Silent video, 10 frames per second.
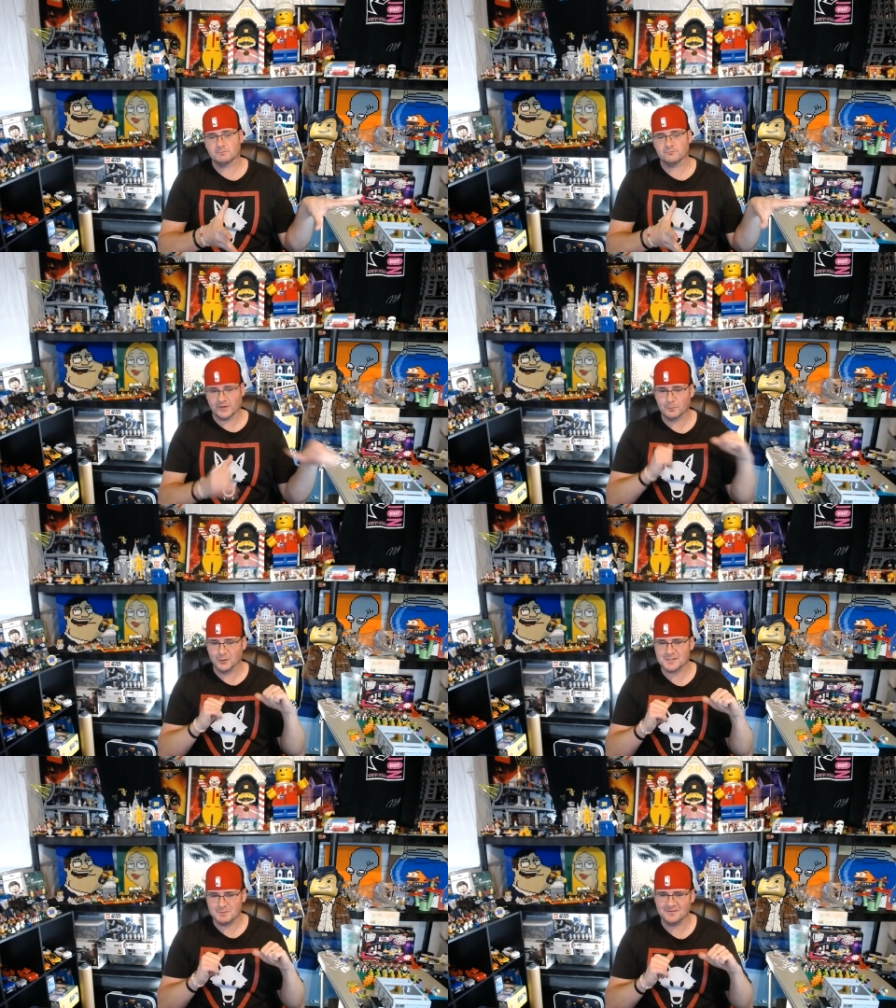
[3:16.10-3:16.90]

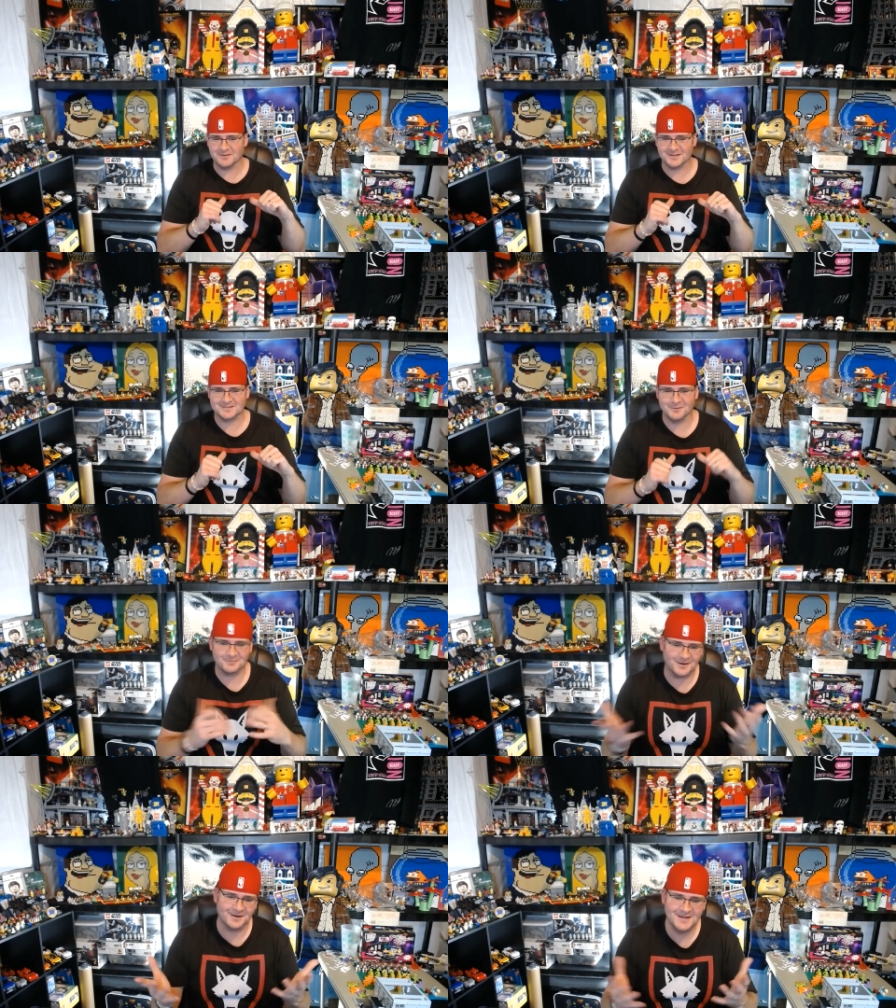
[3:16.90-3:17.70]
FikinBricks minifigs so
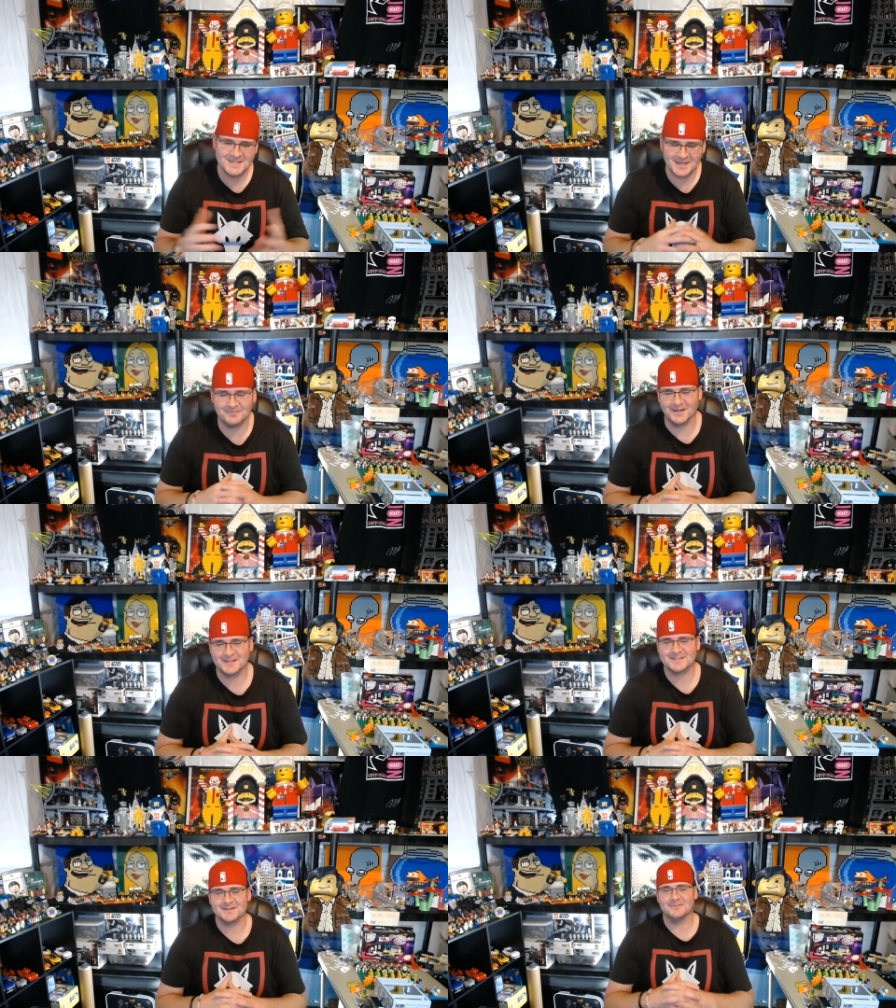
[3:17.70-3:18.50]
far, sig
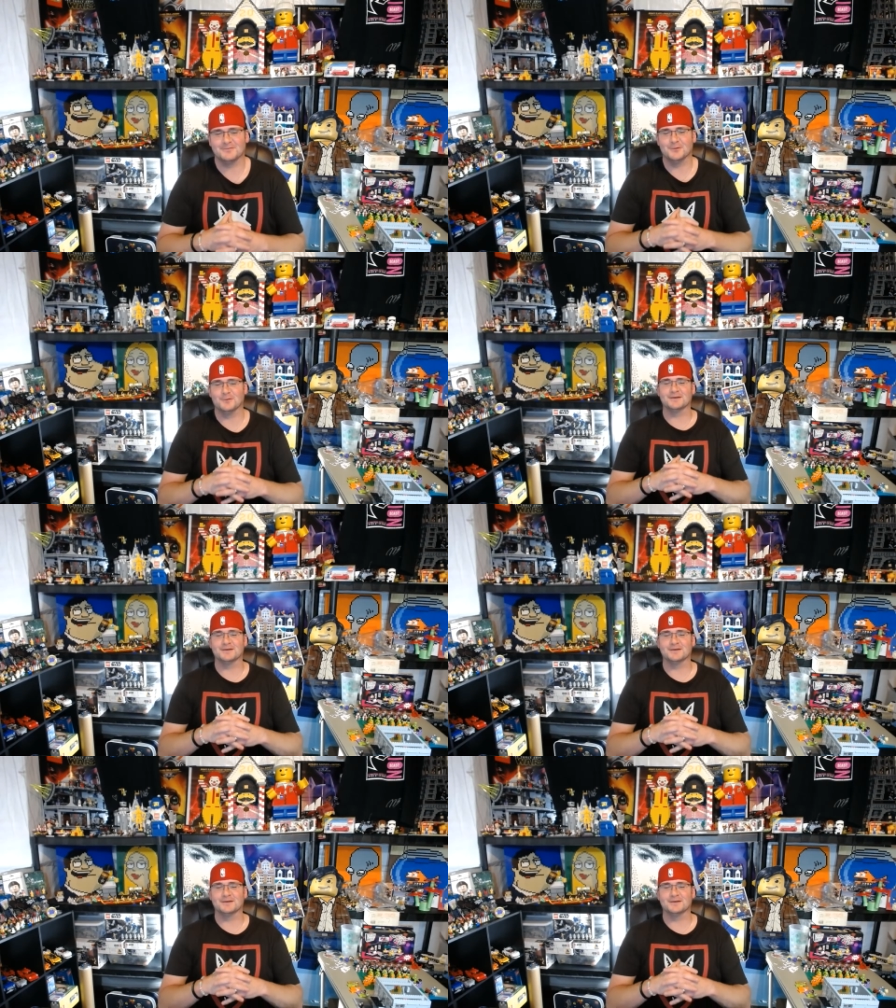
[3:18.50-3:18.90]
figs, if you will.